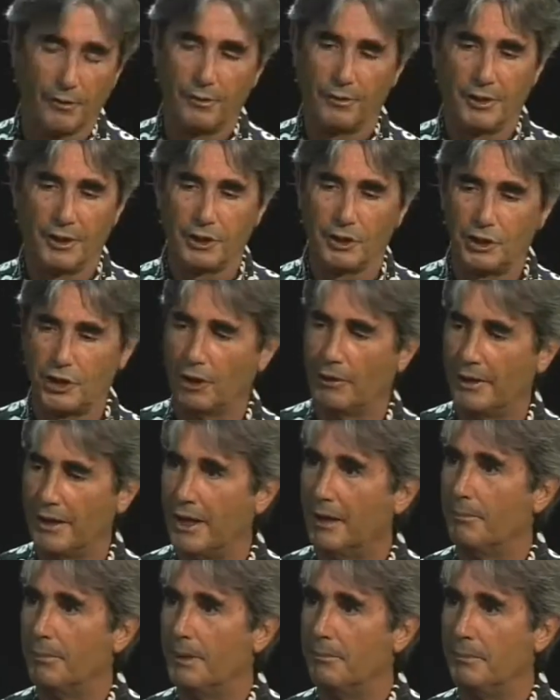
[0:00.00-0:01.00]
than showing
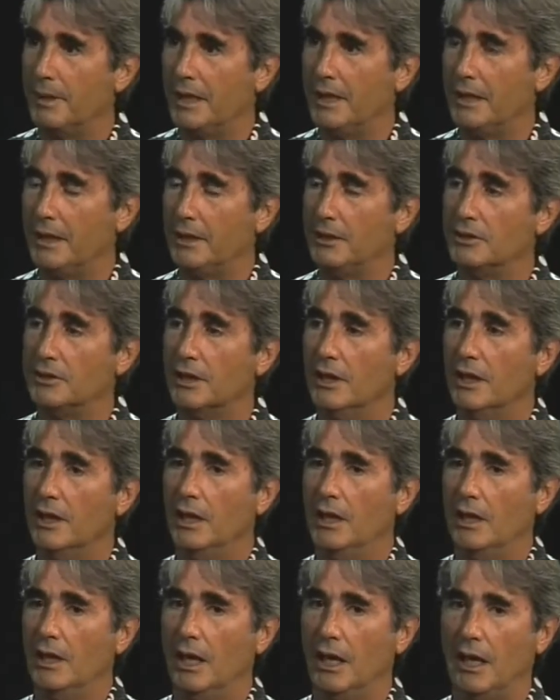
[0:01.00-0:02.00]
up at meetings,
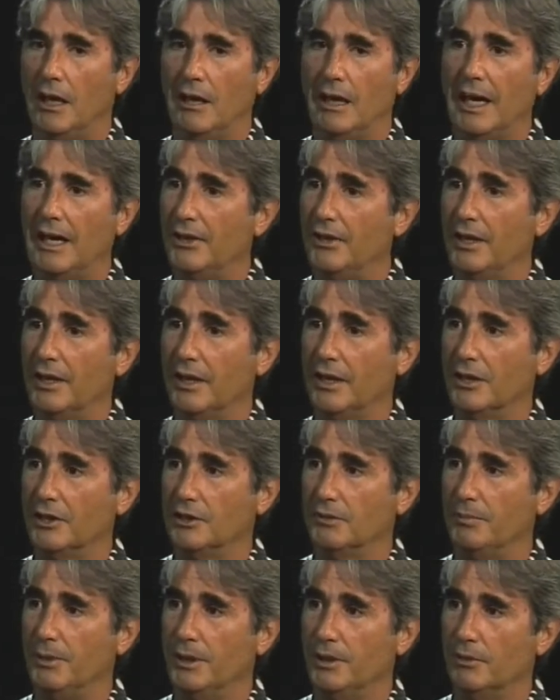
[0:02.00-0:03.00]
I think
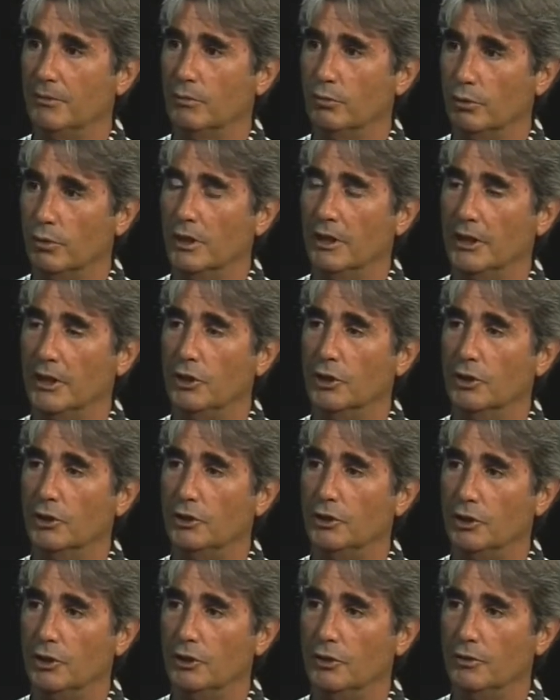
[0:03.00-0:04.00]
has been really good
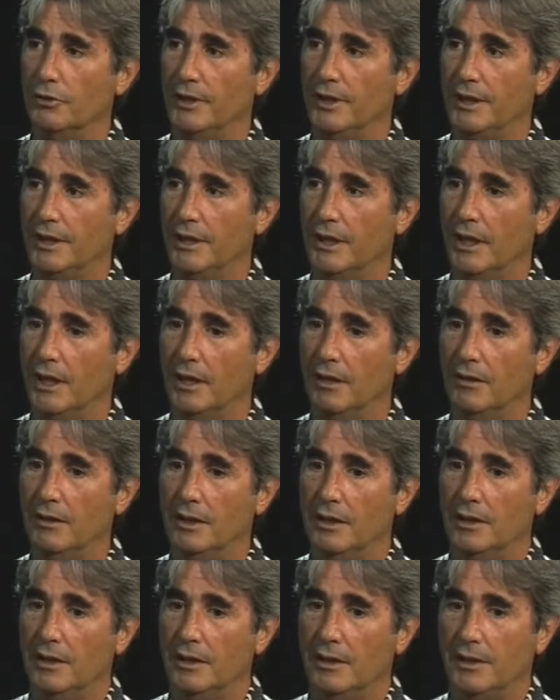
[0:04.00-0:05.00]
too.
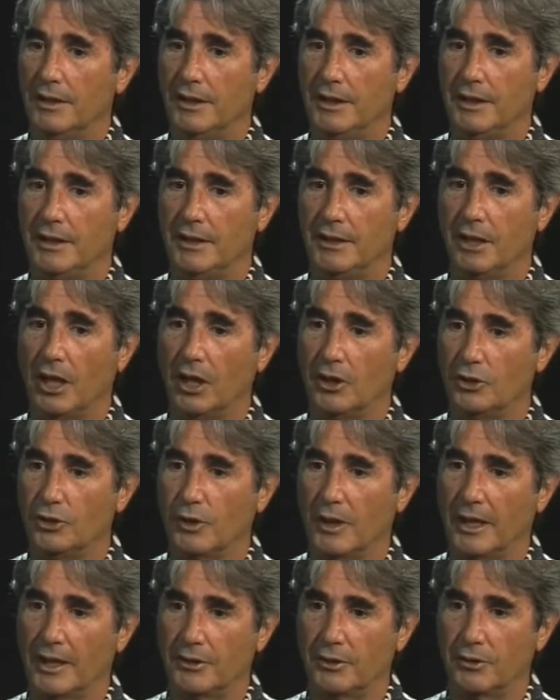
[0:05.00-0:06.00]
The
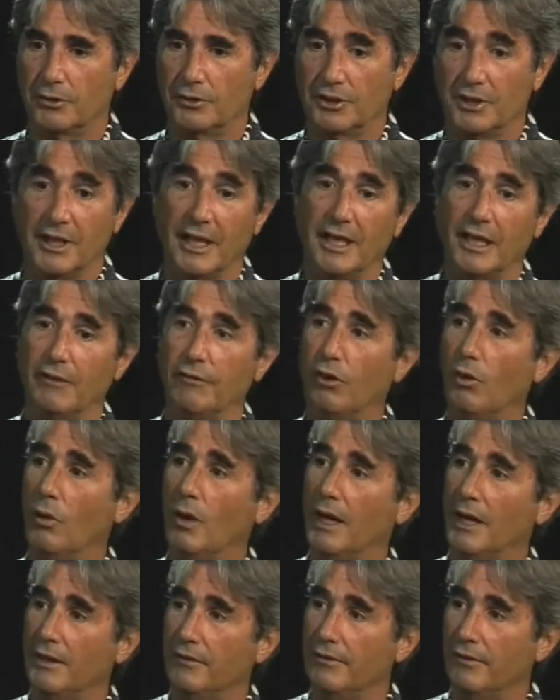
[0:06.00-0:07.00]
contractors, the Native
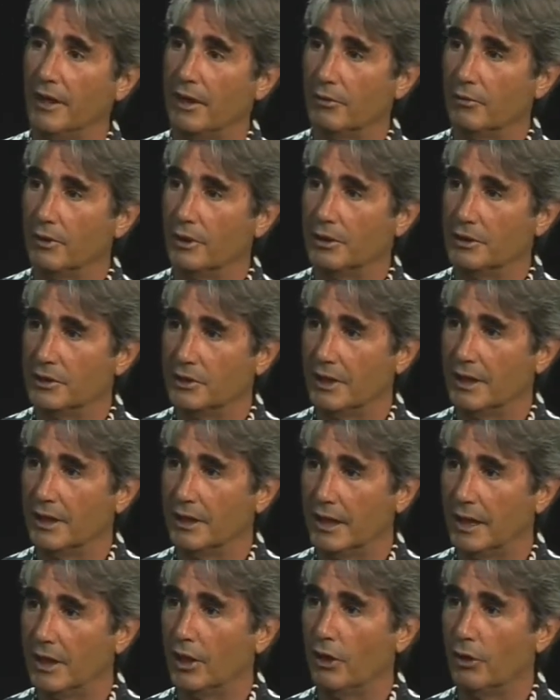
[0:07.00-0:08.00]
Hawaiian veterans,
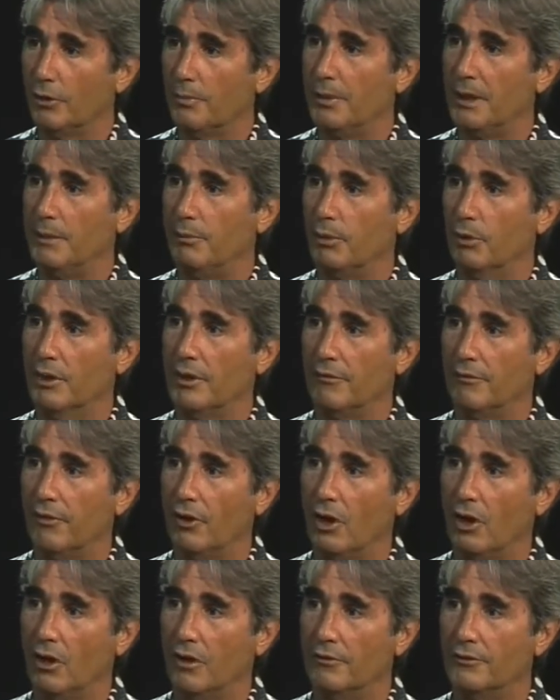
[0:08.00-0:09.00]
and other people
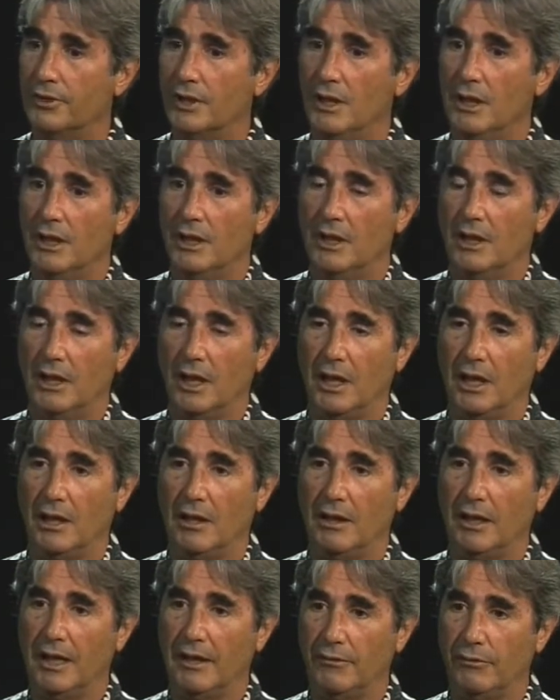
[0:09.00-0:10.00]
involved
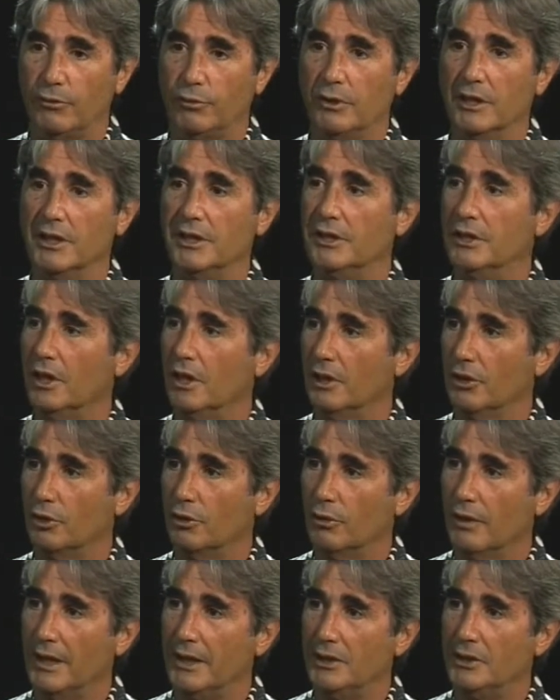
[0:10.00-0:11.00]
have really done a
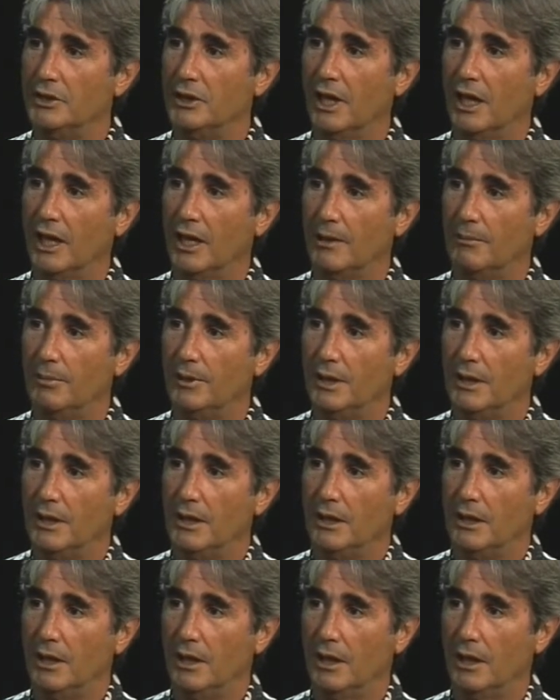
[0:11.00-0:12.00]
great job.
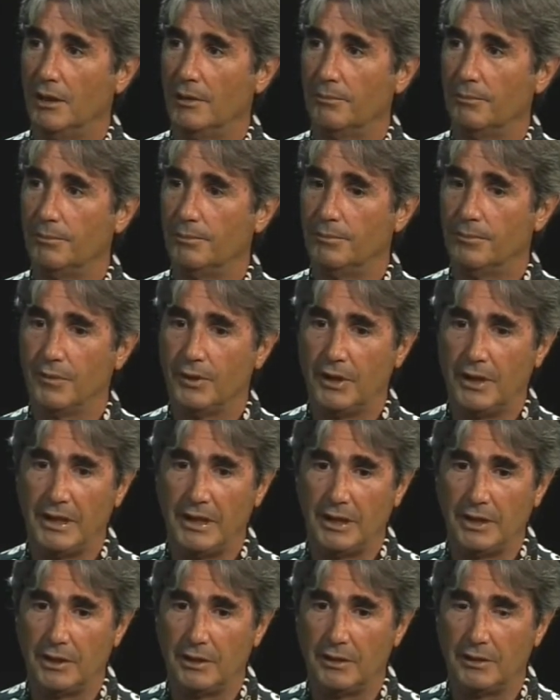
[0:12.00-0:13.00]

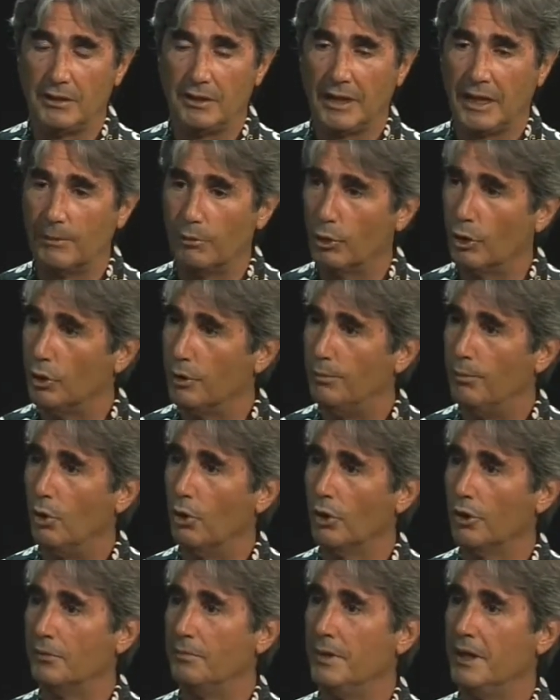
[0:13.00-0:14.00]
The neighborhood
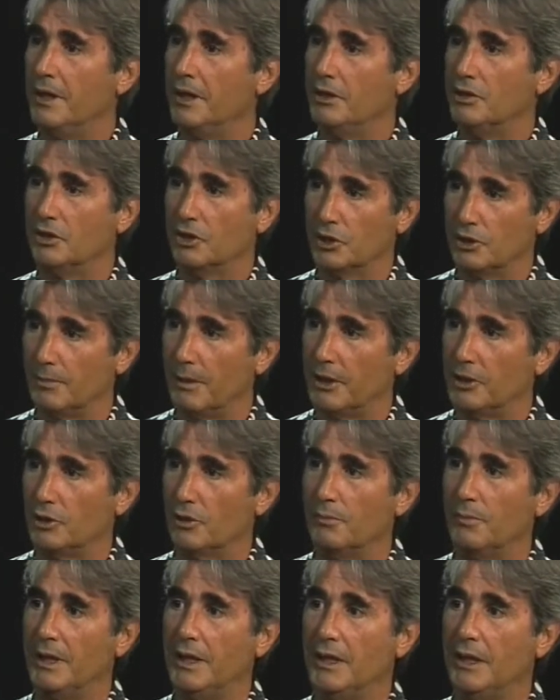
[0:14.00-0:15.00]
board meetings, the special
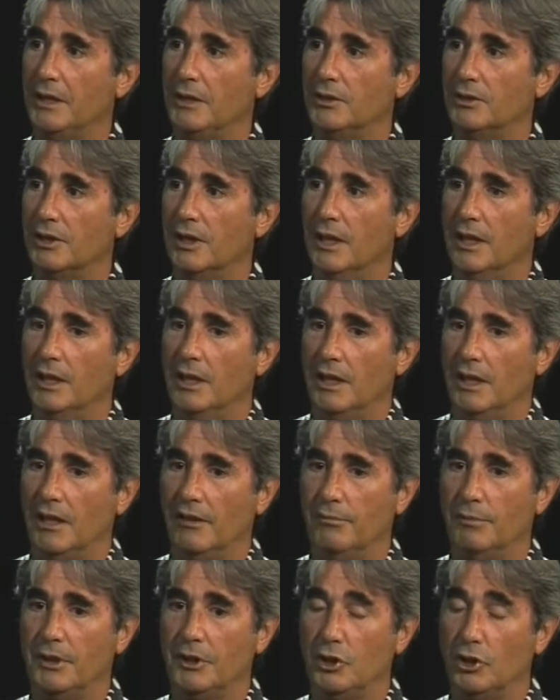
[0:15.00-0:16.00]
meetings,
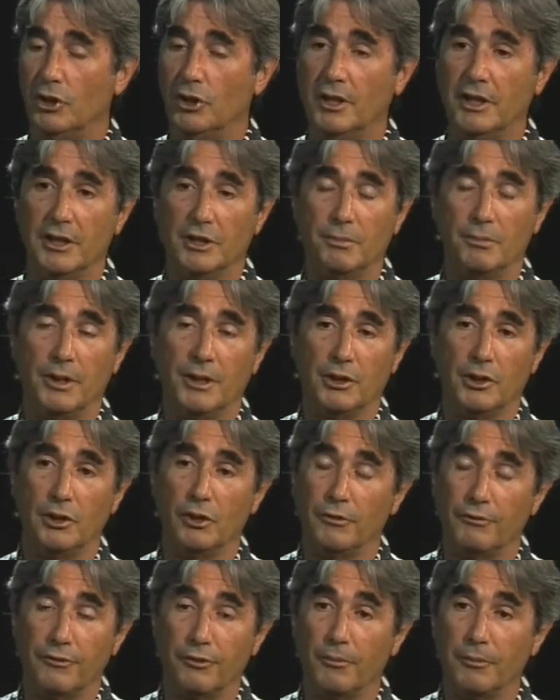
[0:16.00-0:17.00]
have been good. It's been
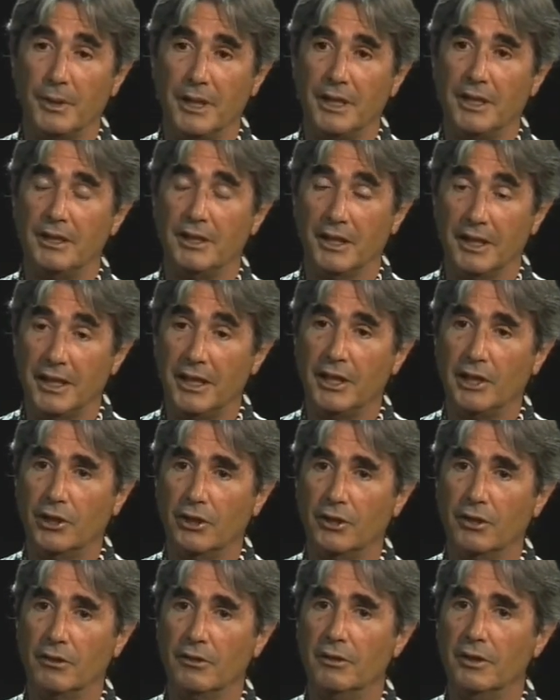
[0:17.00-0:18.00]
good for me to
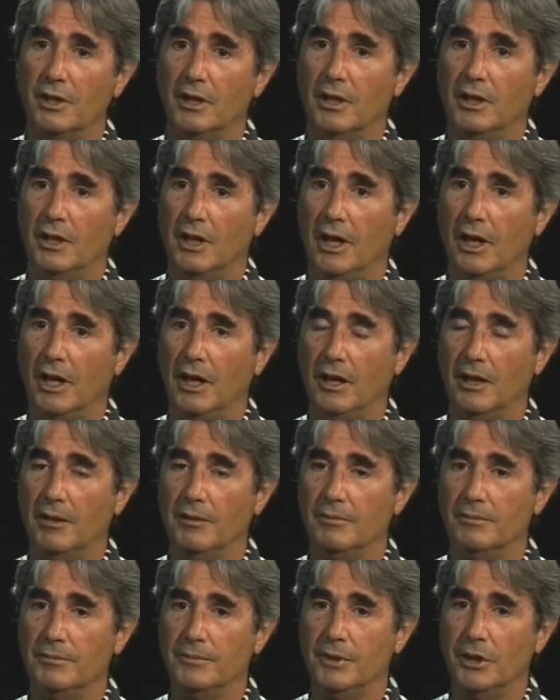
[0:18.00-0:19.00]
hear,
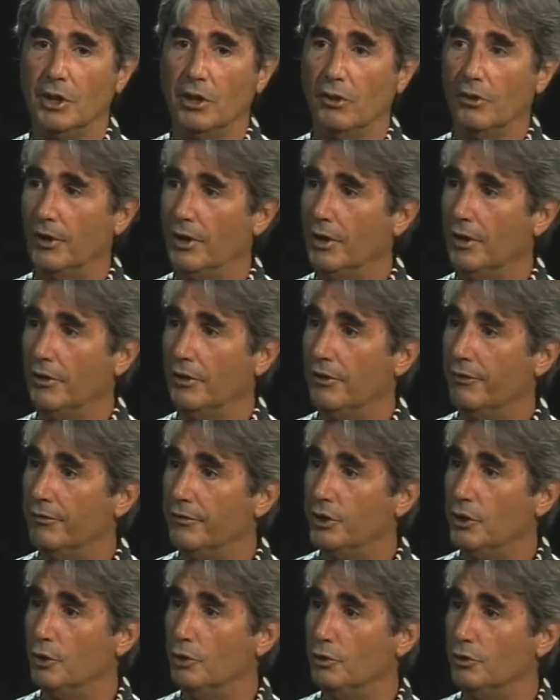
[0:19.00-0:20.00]
you know, the
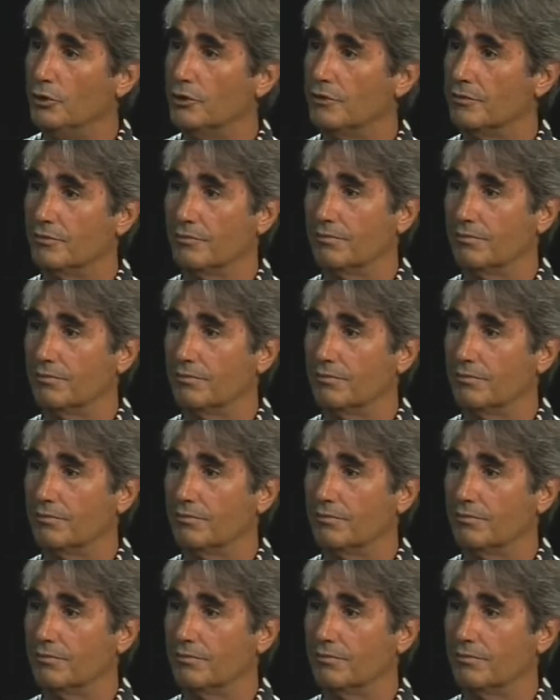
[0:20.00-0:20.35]
views